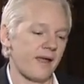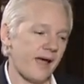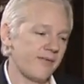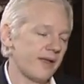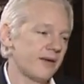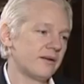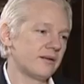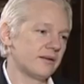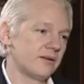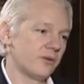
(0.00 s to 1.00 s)
And then
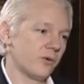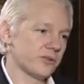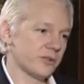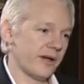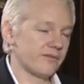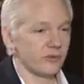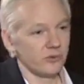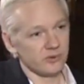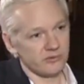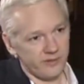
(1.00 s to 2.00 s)
you also have
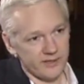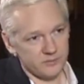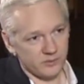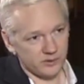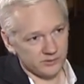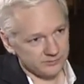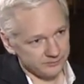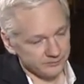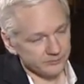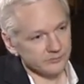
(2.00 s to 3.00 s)
Google and Facebook,
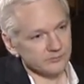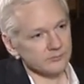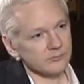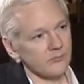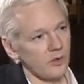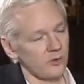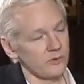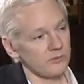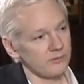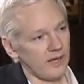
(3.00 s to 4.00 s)

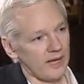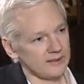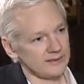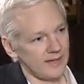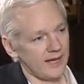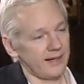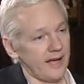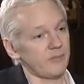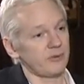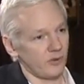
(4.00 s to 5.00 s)
who started
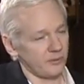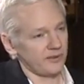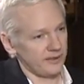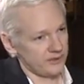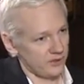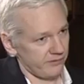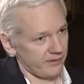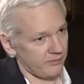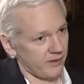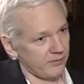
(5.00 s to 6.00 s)
out predominantly
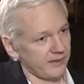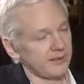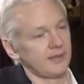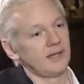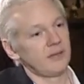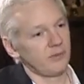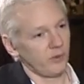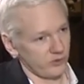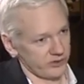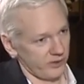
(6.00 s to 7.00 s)
serving the public, but
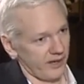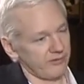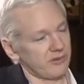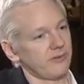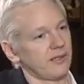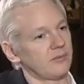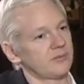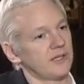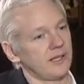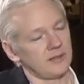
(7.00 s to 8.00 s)
also have
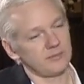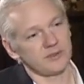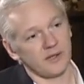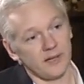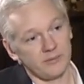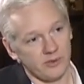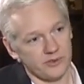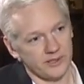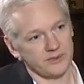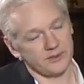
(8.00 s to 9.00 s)
developed side
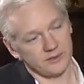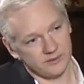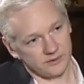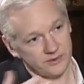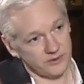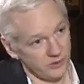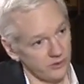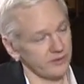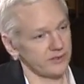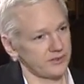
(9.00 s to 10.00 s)
projects to
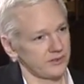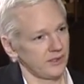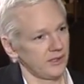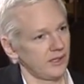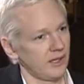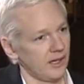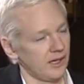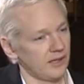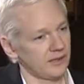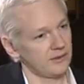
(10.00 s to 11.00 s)
service
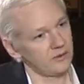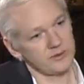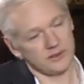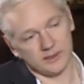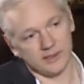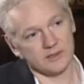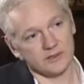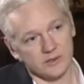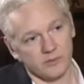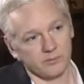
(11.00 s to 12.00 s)
the US
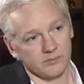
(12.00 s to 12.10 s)
intelligence